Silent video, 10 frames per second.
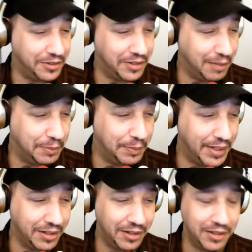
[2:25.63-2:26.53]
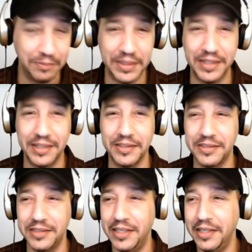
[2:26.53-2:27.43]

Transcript: you coming back on because